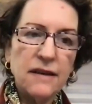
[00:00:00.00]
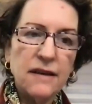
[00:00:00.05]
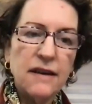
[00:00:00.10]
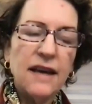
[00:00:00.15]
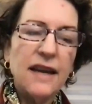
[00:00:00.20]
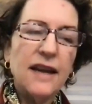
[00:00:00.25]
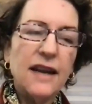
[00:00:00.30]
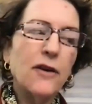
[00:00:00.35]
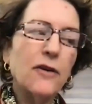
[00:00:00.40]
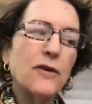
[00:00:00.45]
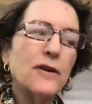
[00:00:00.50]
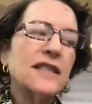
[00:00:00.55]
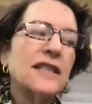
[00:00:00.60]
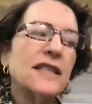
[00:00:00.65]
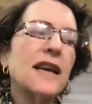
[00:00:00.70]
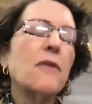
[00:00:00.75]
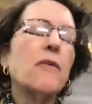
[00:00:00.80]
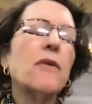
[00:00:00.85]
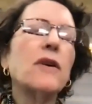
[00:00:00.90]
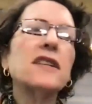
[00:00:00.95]
And I always say,
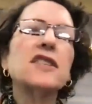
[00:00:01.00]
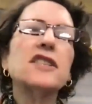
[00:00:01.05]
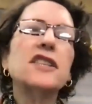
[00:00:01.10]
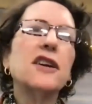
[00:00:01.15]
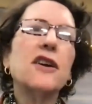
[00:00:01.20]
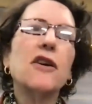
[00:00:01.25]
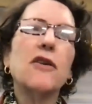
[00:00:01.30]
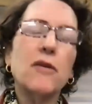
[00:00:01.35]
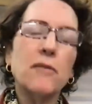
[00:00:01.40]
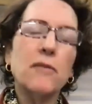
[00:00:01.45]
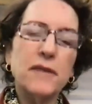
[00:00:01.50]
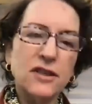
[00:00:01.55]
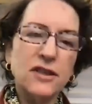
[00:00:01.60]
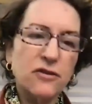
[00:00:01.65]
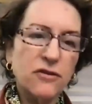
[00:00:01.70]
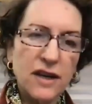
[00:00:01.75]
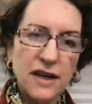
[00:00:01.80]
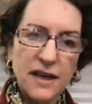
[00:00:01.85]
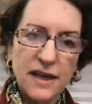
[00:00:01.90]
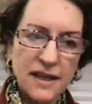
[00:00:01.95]
I want you to go home and
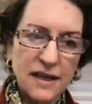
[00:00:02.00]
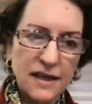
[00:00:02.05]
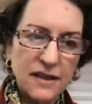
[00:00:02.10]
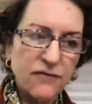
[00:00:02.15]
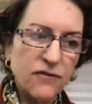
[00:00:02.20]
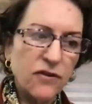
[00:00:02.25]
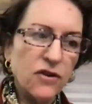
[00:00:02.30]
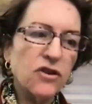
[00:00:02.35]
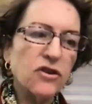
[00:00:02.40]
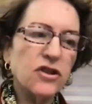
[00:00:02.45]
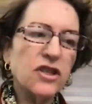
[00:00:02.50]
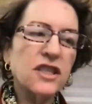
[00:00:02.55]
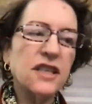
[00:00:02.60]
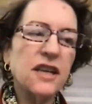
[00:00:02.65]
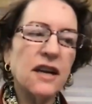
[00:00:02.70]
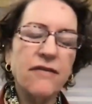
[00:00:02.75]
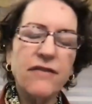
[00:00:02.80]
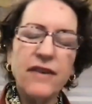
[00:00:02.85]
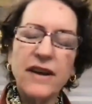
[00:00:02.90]
try this for yourself.